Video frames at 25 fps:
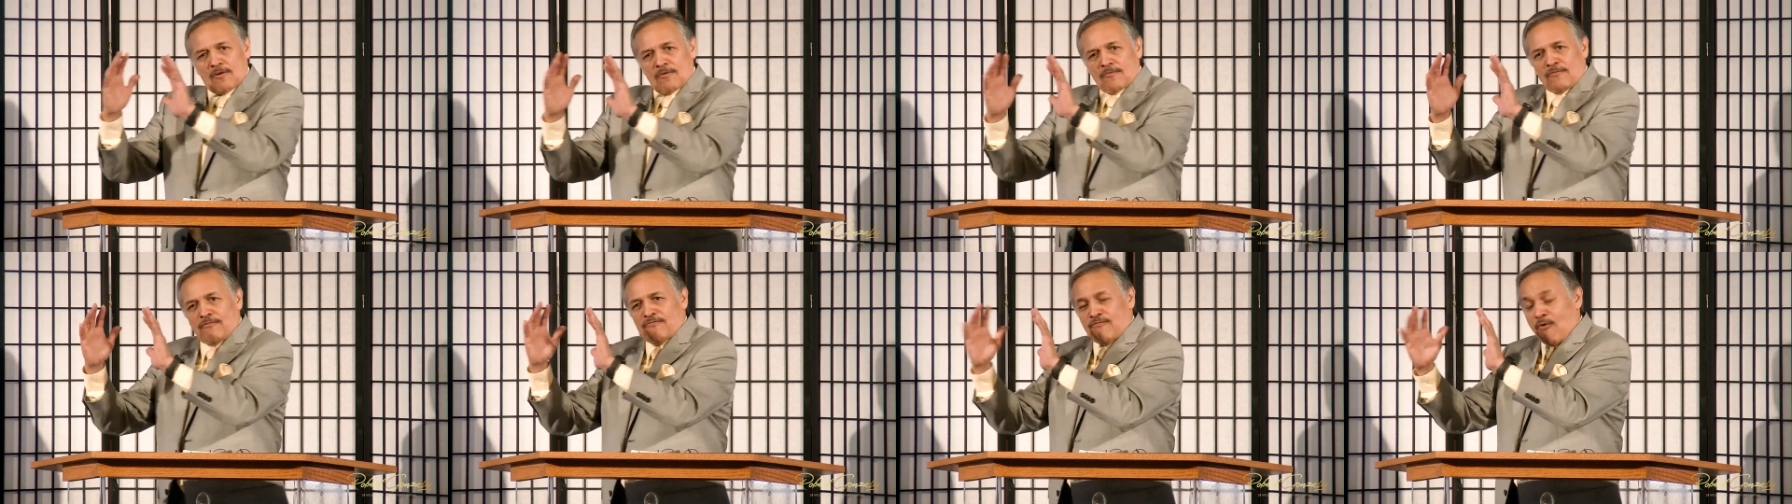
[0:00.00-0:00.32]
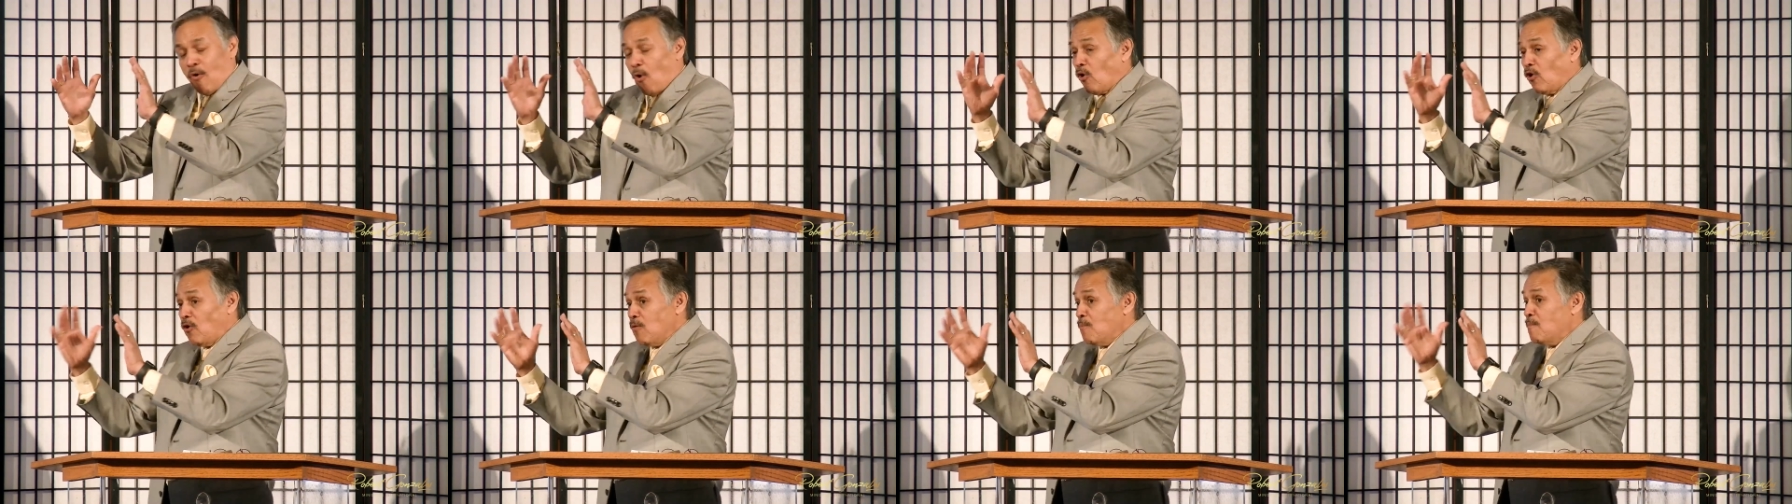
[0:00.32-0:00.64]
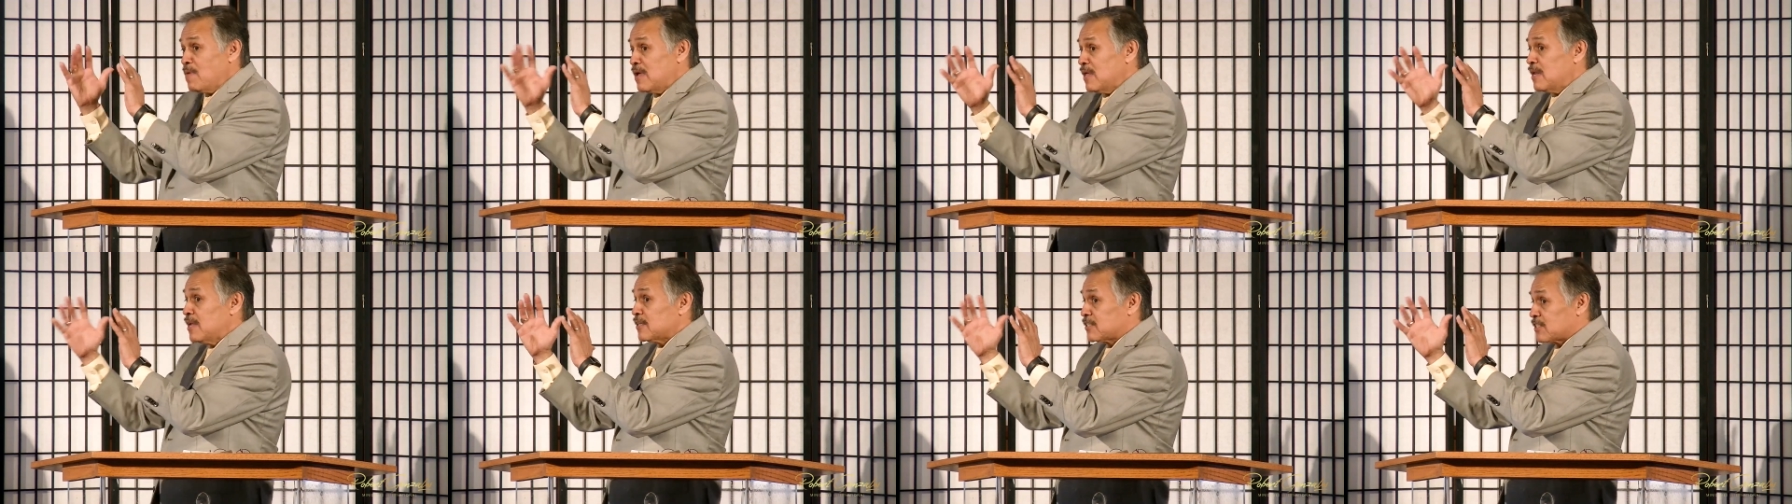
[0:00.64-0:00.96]
4
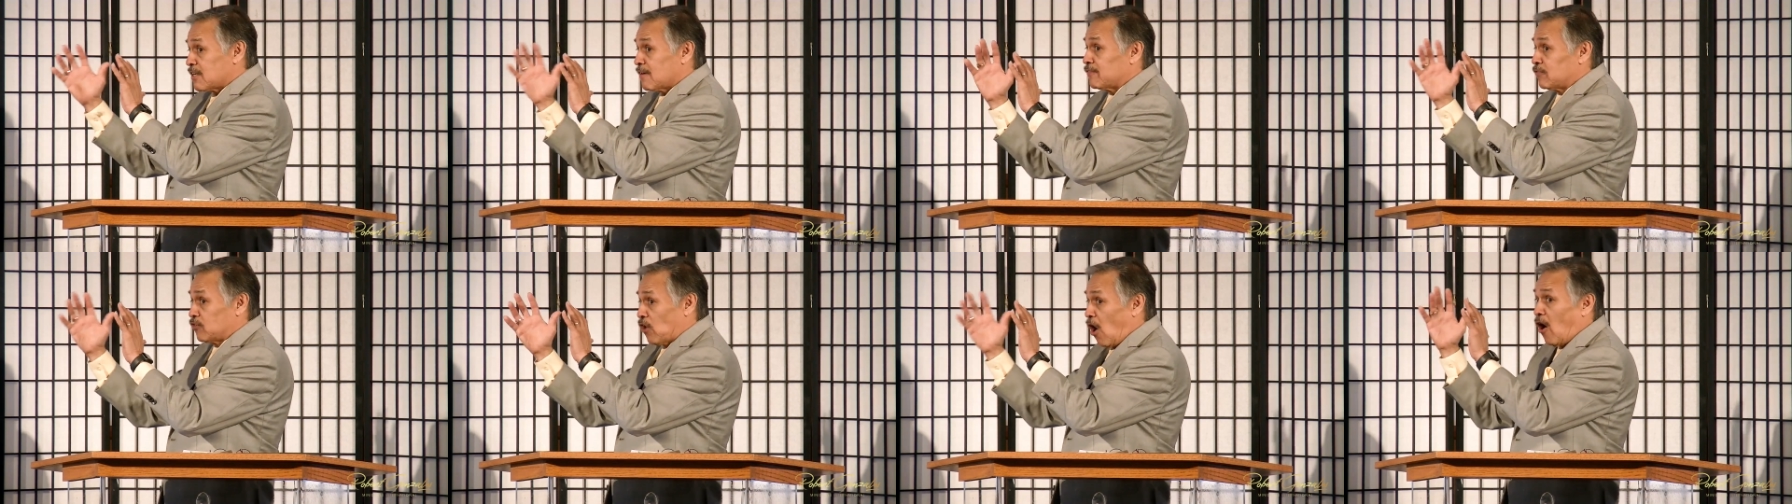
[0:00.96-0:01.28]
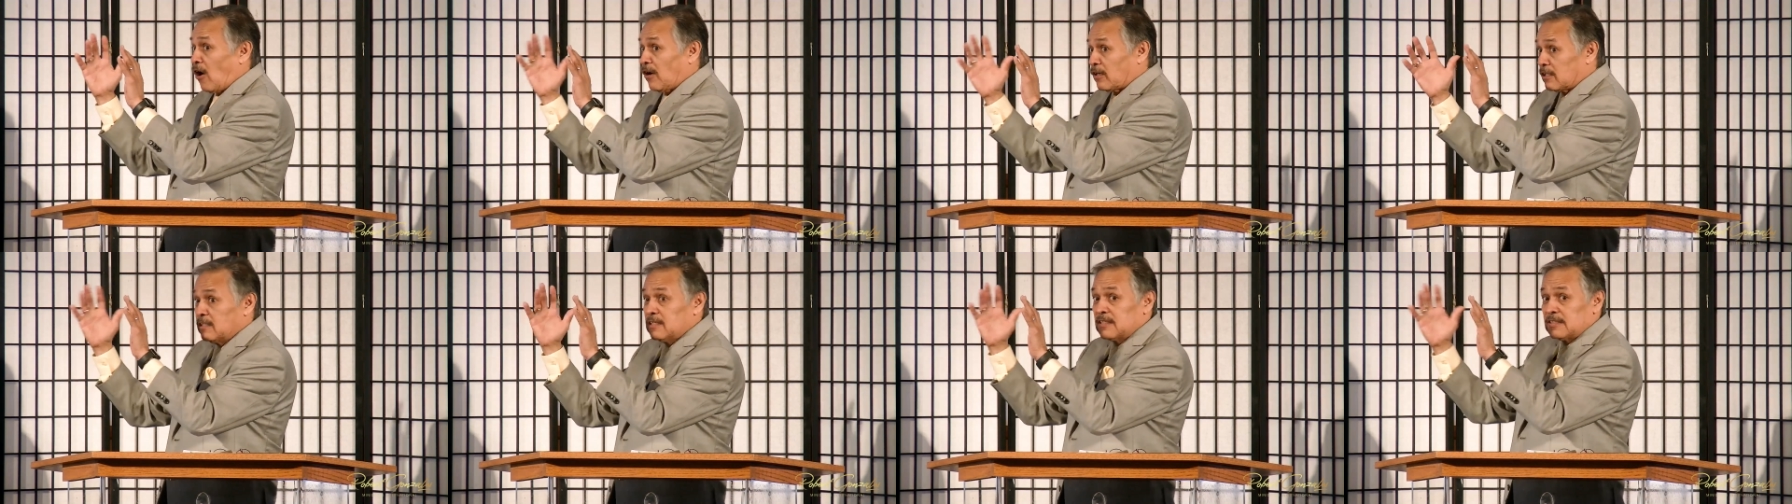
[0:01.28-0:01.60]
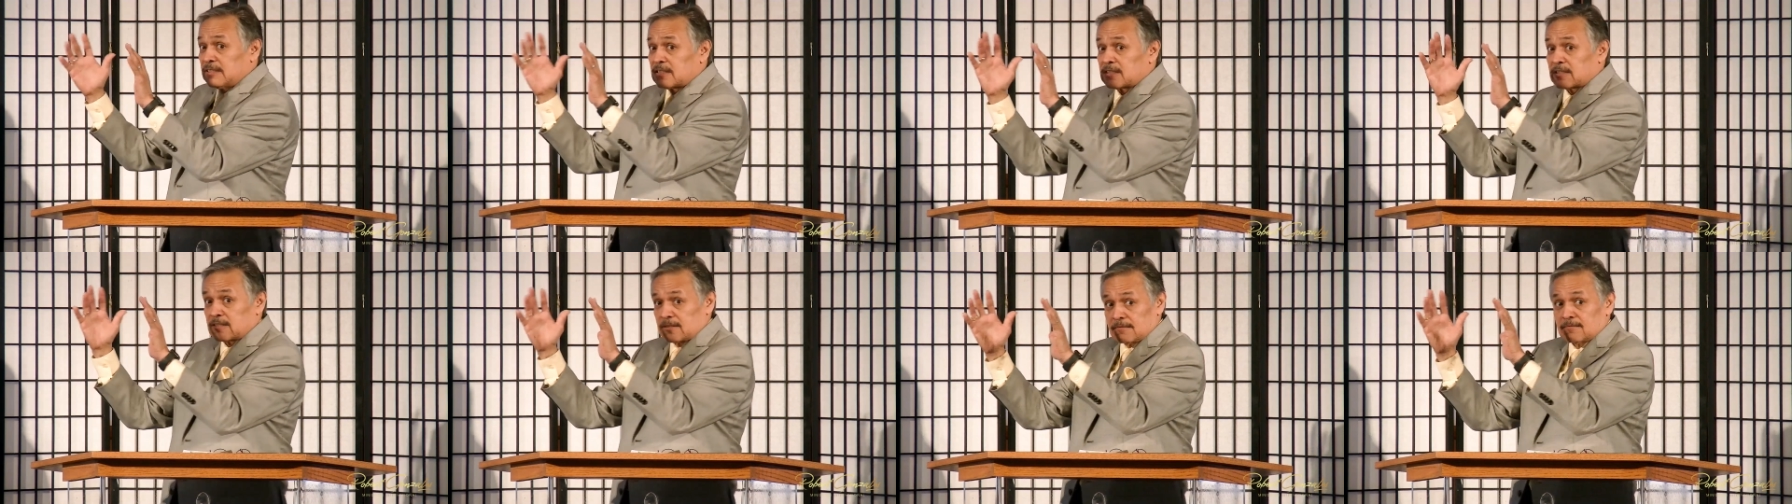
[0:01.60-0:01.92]
minutes of
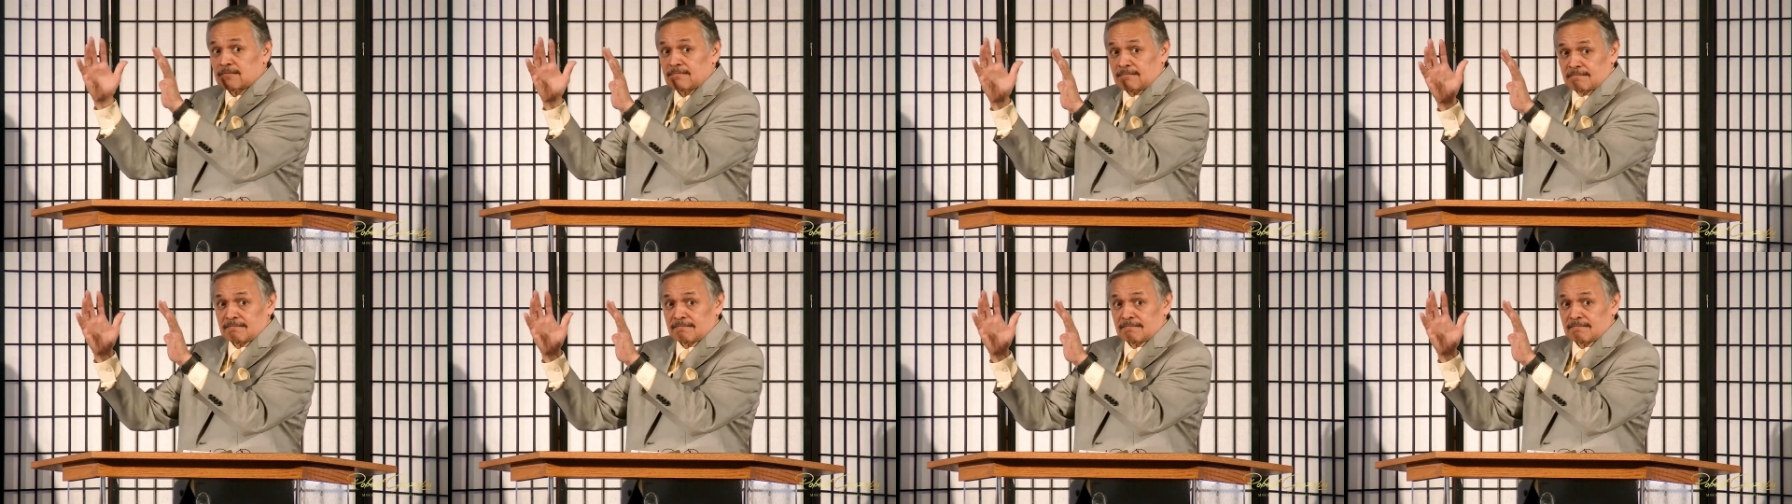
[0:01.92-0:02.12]
darkness